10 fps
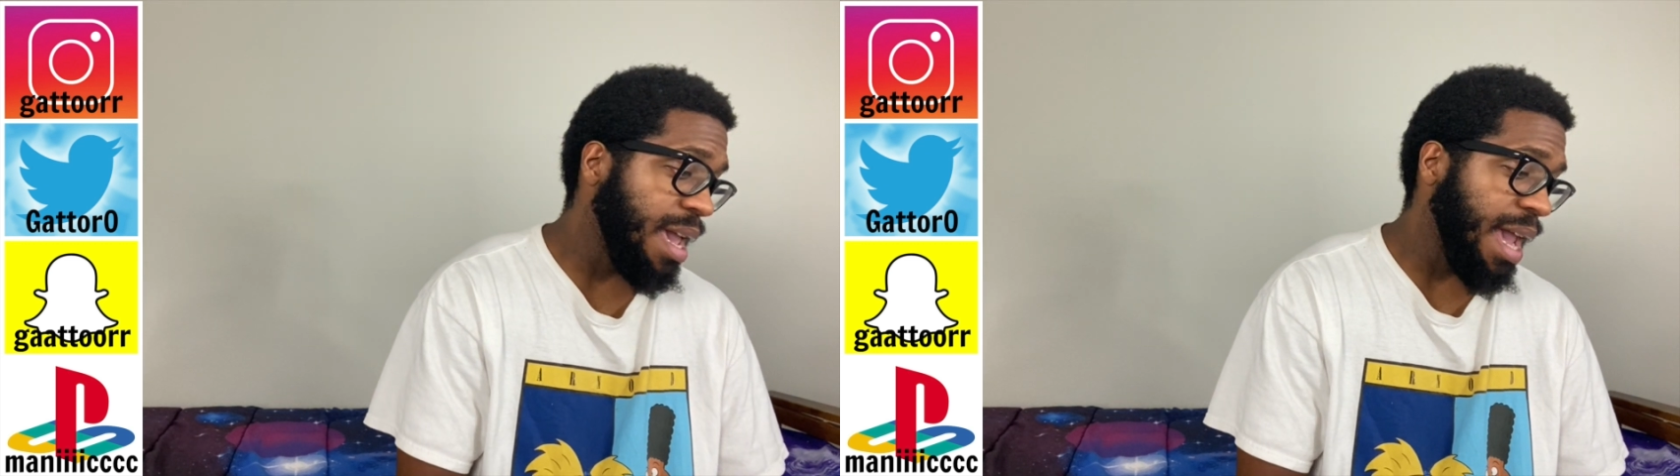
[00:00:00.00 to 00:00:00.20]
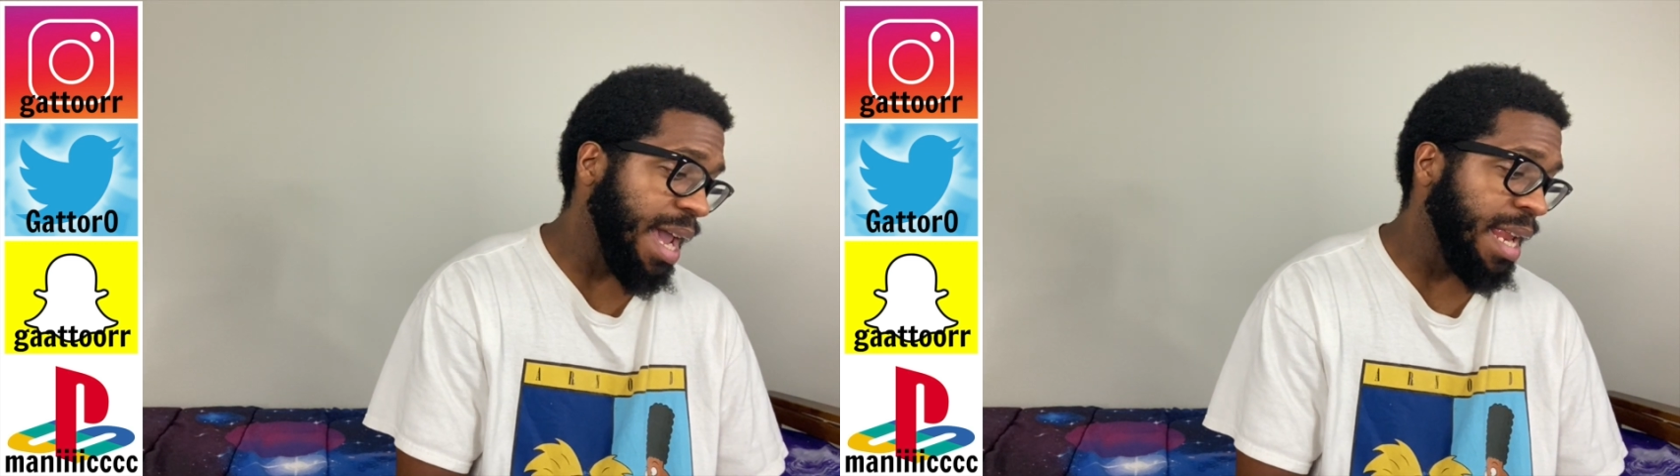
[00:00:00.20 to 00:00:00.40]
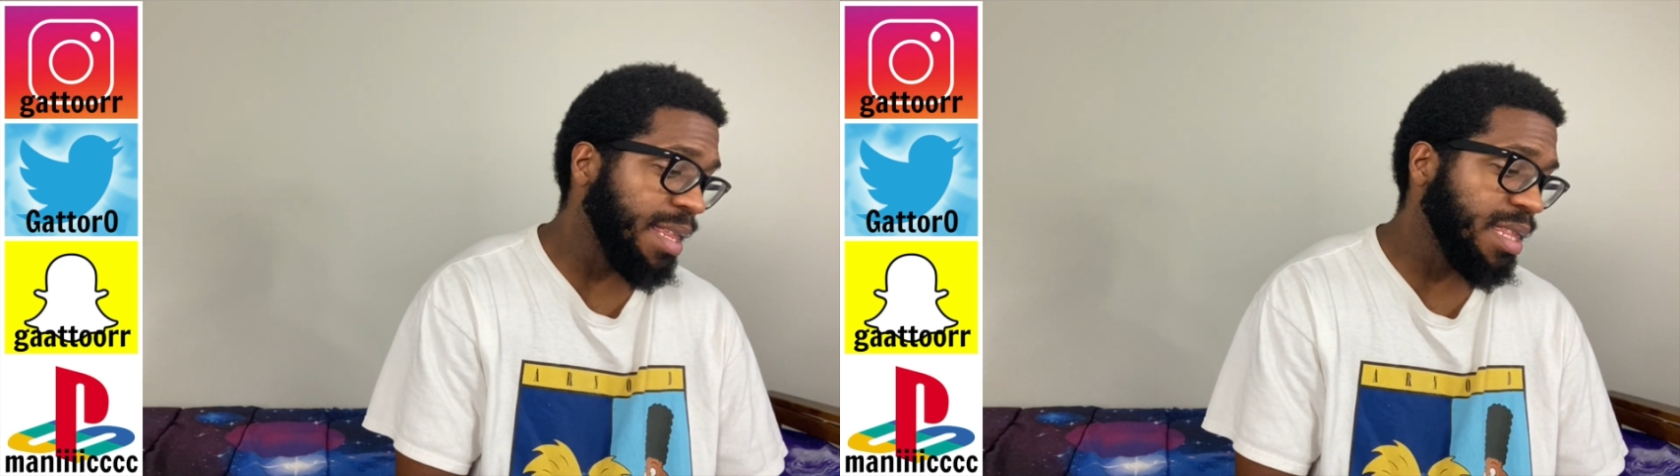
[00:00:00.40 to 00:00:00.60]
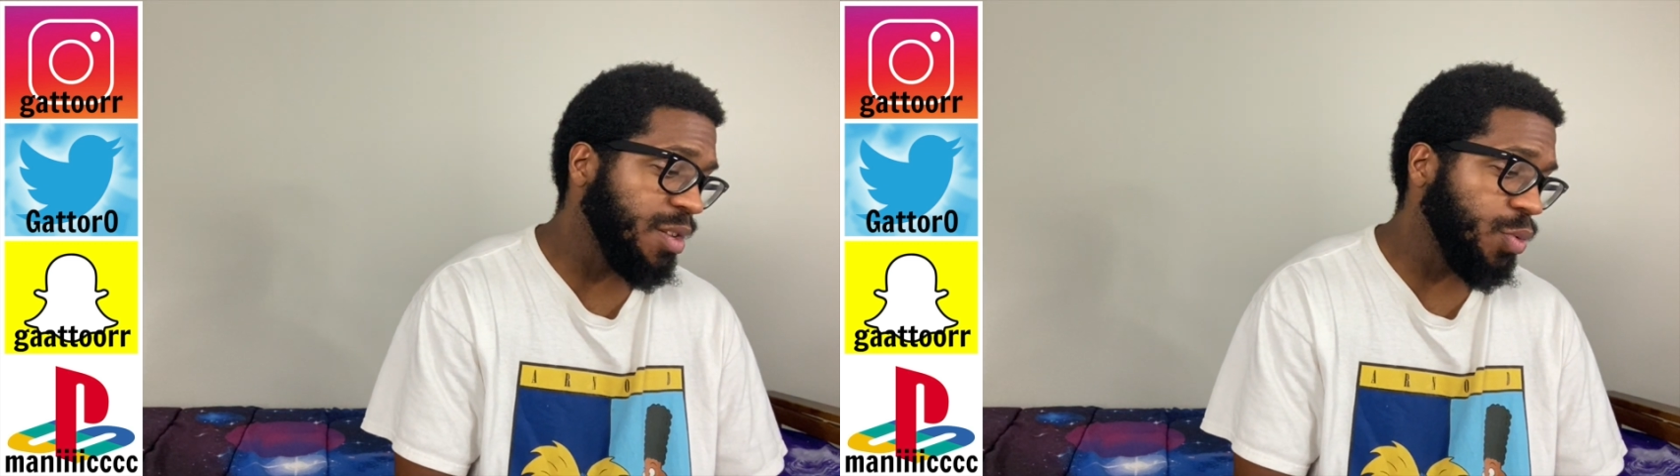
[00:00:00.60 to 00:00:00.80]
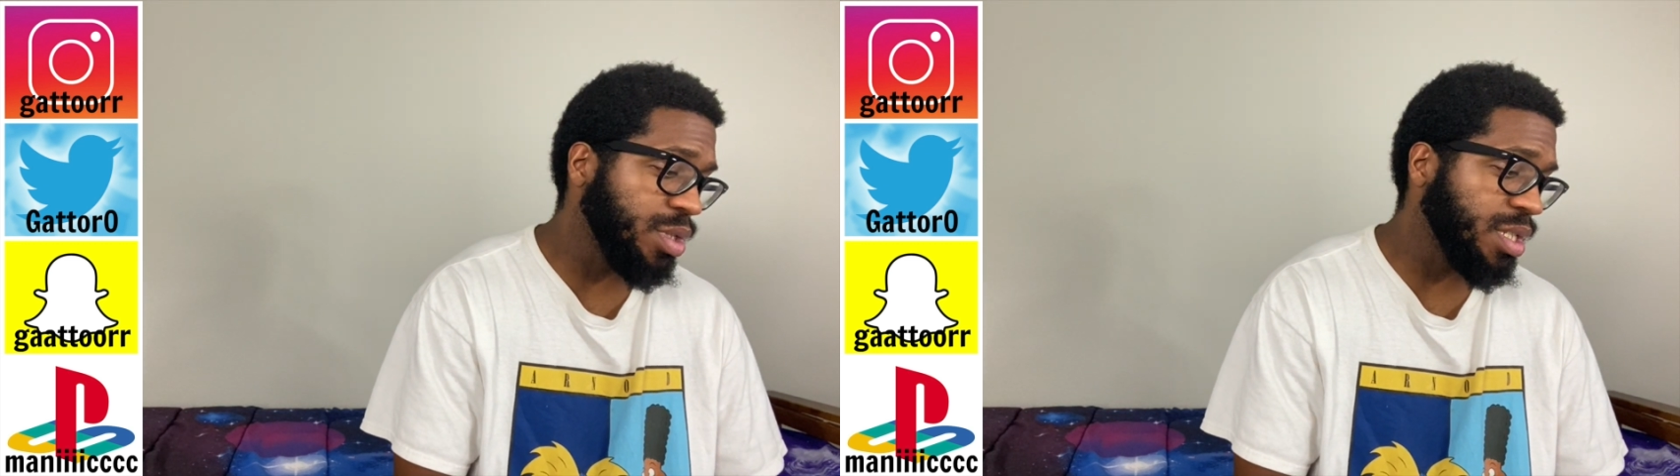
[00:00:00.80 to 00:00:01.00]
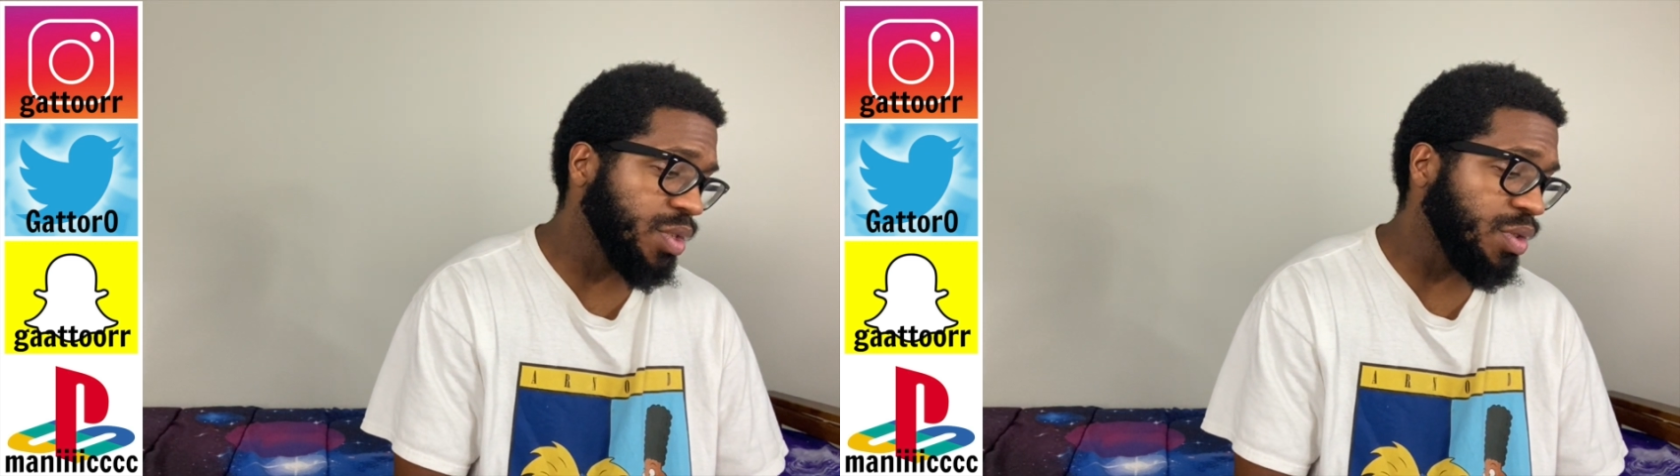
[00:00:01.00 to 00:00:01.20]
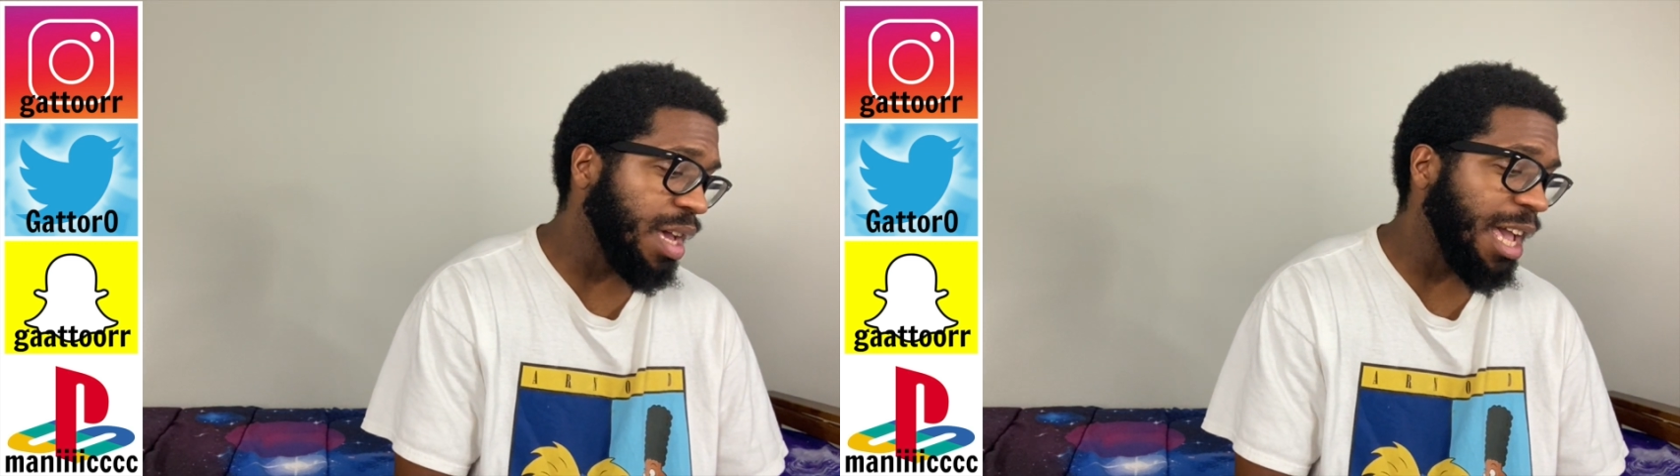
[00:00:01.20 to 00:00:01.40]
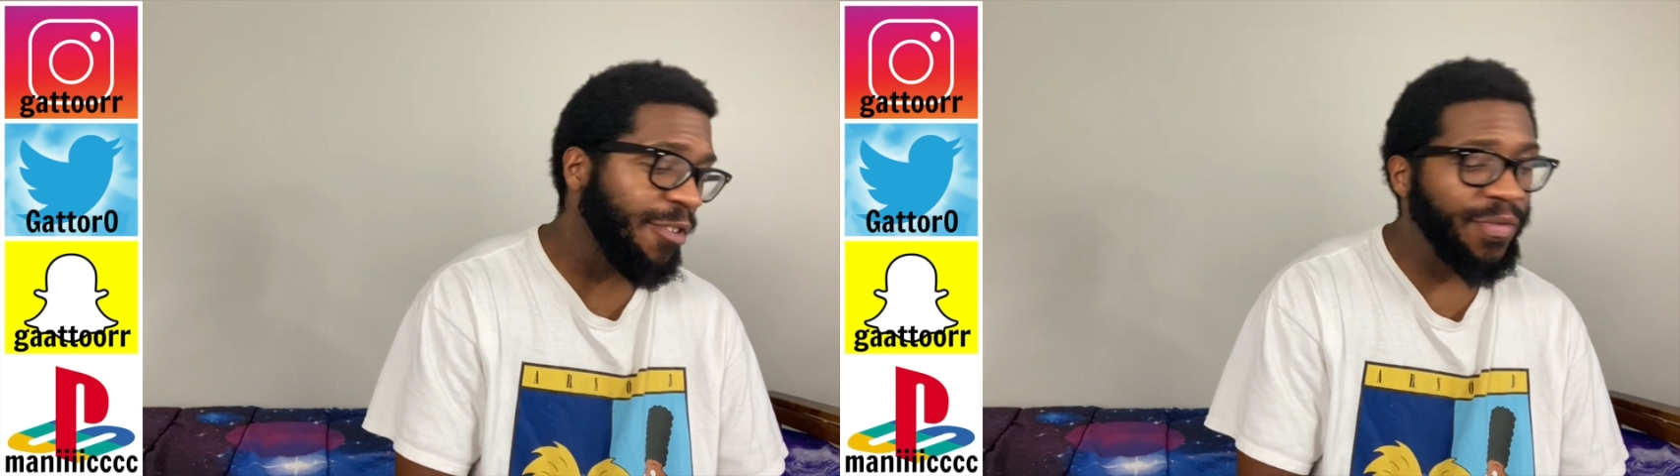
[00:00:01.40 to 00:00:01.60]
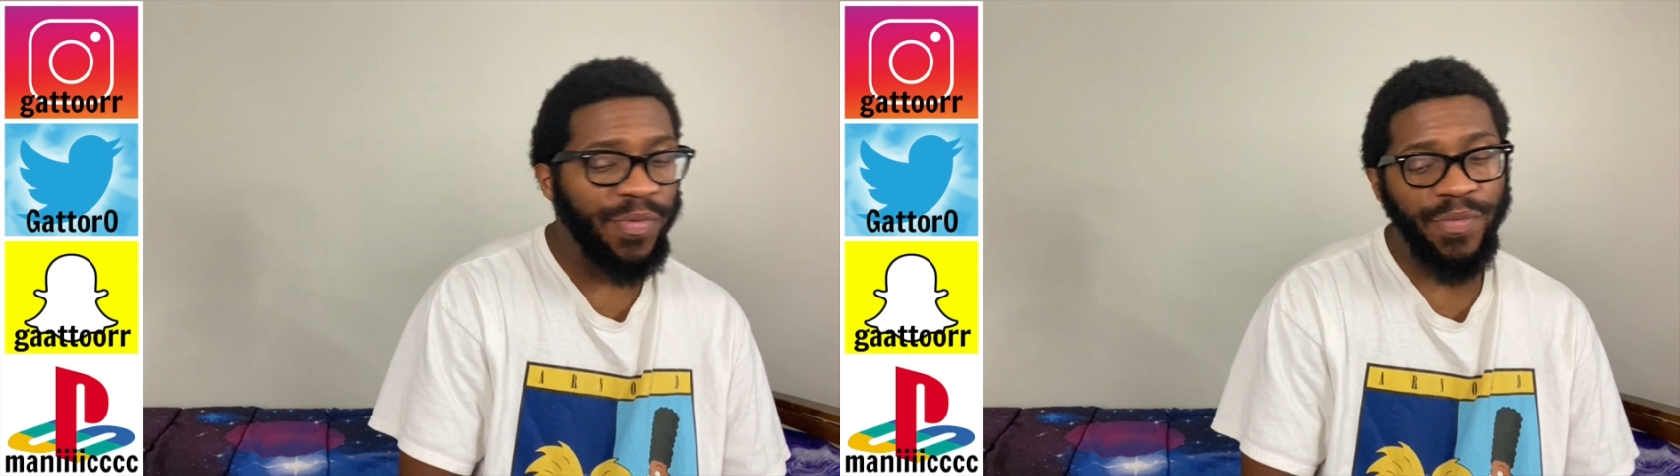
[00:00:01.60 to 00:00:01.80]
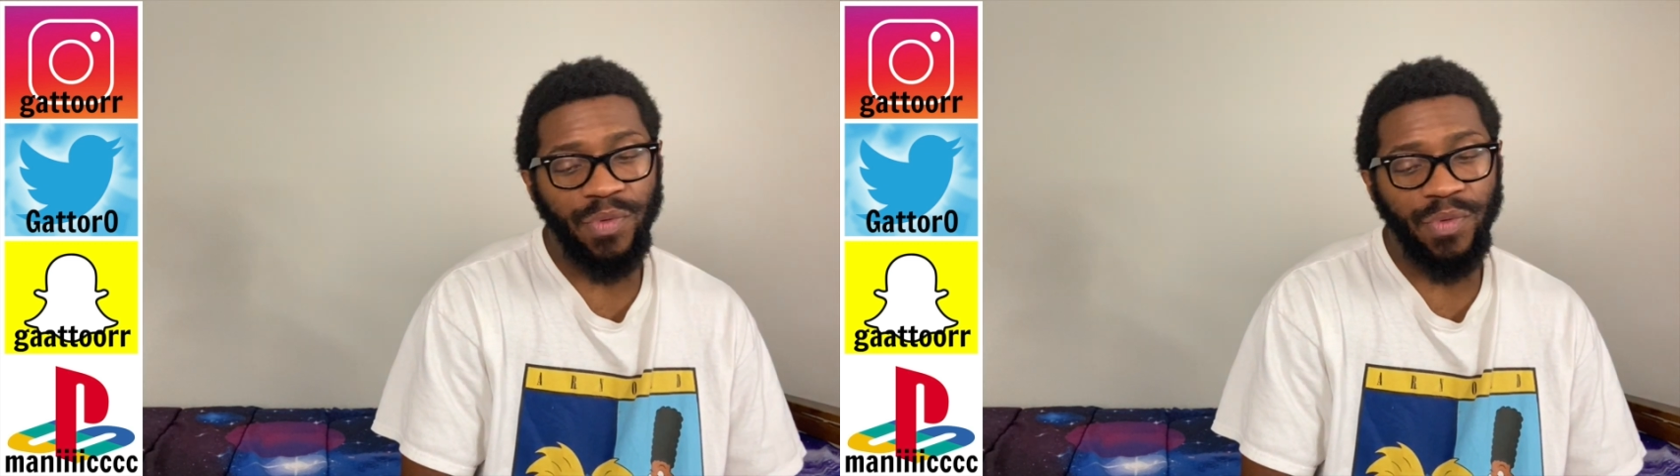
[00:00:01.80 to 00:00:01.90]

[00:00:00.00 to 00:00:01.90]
And I think we're just going to have